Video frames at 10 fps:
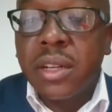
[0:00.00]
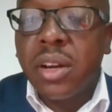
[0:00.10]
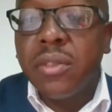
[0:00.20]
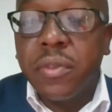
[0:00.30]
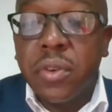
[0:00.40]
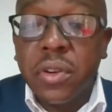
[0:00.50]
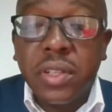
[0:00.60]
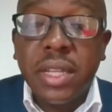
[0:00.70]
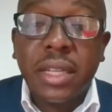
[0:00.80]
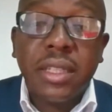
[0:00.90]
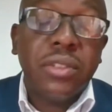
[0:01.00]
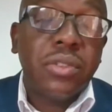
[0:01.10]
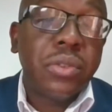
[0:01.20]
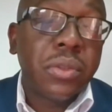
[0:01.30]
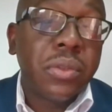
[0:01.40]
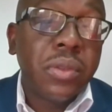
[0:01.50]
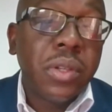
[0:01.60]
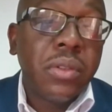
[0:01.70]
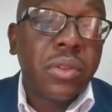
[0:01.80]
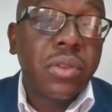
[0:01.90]
converting that into
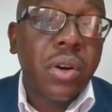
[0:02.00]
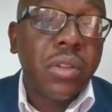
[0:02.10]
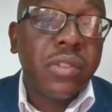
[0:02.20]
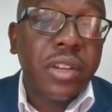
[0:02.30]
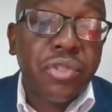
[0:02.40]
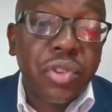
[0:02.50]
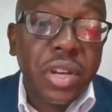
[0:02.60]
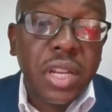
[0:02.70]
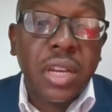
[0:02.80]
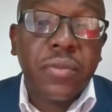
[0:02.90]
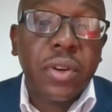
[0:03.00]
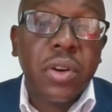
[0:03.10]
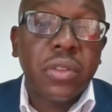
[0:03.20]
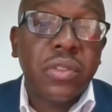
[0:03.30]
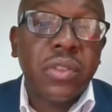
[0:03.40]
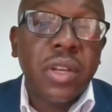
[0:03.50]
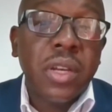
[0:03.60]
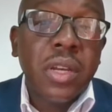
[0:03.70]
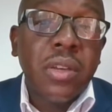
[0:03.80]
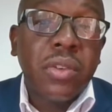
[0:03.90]
guns and trading for guns.
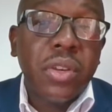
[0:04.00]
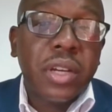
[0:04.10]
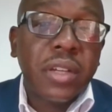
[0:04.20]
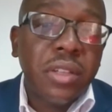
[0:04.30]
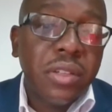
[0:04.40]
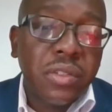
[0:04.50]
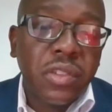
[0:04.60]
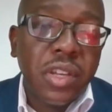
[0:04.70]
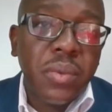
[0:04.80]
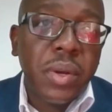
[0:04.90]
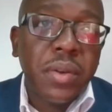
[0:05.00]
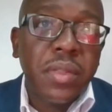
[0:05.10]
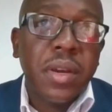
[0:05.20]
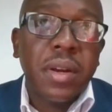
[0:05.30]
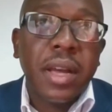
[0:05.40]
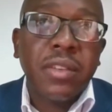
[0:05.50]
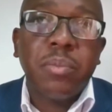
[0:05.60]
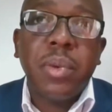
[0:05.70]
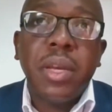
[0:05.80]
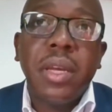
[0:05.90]
So you see where there has
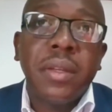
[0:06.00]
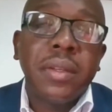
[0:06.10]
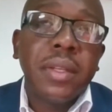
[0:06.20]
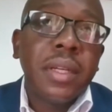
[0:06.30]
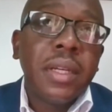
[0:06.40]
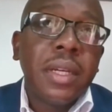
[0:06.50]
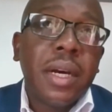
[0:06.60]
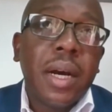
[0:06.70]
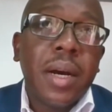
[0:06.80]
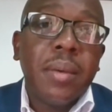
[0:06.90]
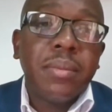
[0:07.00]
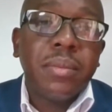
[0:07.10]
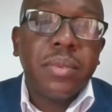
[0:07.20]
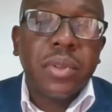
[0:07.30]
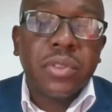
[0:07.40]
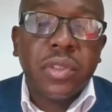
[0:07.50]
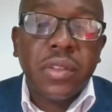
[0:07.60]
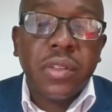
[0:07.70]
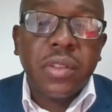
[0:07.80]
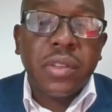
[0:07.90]
been just
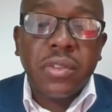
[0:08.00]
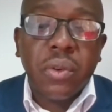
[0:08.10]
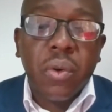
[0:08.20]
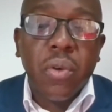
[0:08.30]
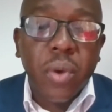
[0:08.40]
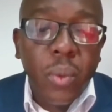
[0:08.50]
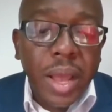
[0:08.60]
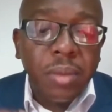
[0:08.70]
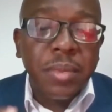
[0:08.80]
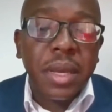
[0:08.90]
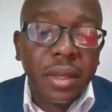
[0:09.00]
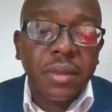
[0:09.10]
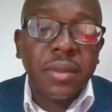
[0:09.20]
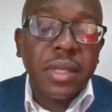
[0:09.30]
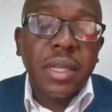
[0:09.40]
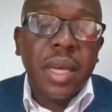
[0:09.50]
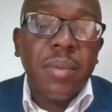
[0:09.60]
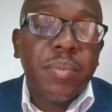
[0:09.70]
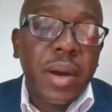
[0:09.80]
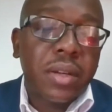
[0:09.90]
this overwhelming
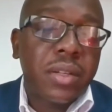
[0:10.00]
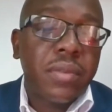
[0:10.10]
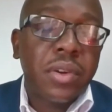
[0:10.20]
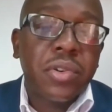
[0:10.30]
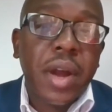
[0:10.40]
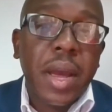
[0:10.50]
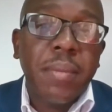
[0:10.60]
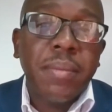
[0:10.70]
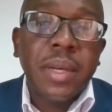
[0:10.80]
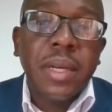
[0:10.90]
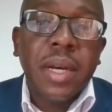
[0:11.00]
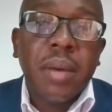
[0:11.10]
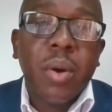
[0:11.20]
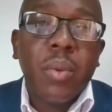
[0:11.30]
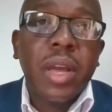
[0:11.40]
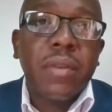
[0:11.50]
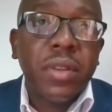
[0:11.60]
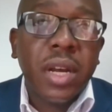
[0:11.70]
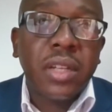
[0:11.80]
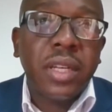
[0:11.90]
impact of the crime. But we have
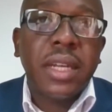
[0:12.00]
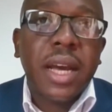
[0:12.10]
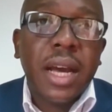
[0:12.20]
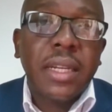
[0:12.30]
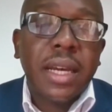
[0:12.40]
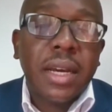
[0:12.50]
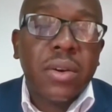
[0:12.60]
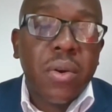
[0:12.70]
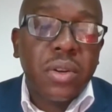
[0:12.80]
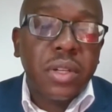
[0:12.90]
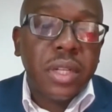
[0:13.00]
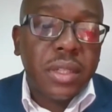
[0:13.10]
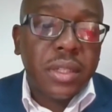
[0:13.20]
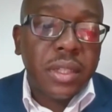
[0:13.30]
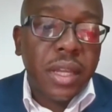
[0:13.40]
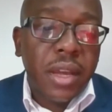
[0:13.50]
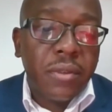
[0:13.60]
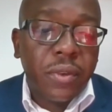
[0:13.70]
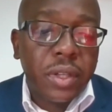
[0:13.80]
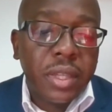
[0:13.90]
not yet had a coordinated
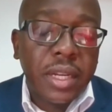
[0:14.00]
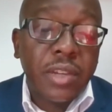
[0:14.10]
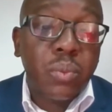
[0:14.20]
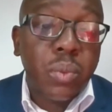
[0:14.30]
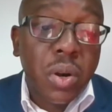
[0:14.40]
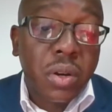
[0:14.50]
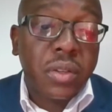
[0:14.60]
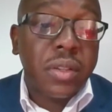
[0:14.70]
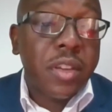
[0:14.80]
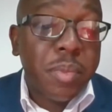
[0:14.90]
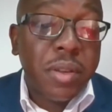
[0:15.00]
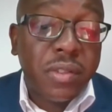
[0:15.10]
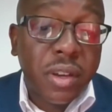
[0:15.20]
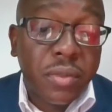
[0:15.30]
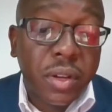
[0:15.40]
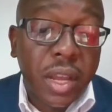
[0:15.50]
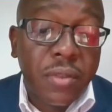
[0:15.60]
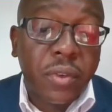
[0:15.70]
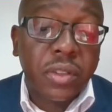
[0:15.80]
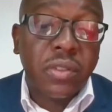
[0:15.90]
effort that has worked. There have been several
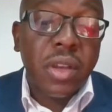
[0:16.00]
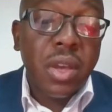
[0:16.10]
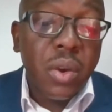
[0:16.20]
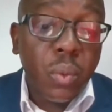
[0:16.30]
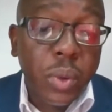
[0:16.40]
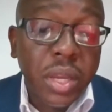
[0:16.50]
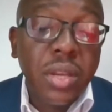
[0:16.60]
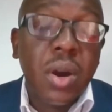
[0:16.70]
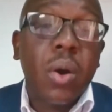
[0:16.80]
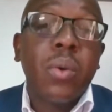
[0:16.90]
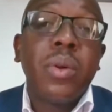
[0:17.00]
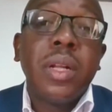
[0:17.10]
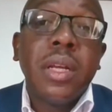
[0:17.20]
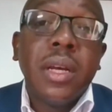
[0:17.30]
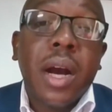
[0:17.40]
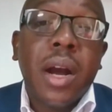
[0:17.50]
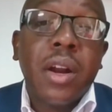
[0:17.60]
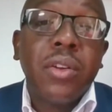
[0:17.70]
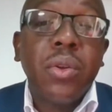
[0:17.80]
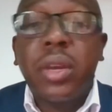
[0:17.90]
efforts. We now
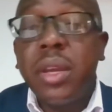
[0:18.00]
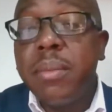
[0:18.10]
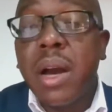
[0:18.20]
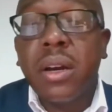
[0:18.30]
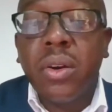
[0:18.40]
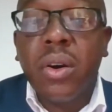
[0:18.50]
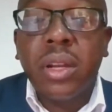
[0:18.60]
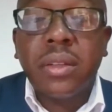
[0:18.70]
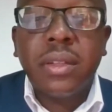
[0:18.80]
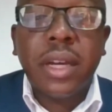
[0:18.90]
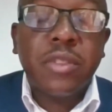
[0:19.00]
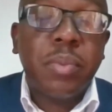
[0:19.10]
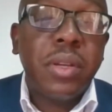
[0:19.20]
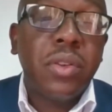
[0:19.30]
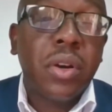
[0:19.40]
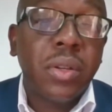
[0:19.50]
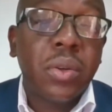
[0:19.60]
are looking back on all that has been done,